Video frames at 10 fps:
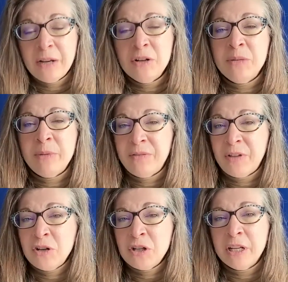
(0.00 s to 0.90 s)
energy may
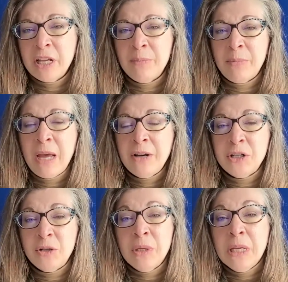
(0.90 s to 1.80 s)
eventually come back
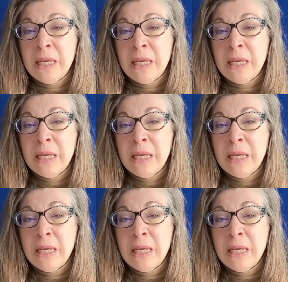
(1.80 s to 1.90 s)
to you.